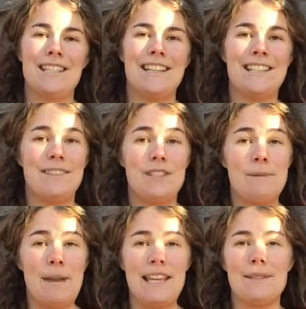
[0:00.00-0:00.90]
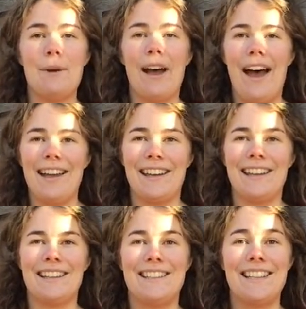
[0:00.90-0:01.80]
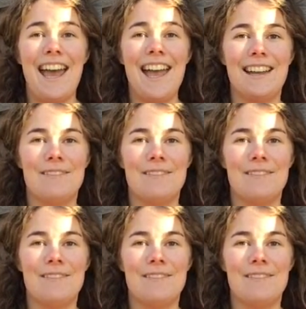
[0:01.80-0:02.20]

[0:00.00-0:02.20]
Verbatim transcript: nativity piece we are adding today?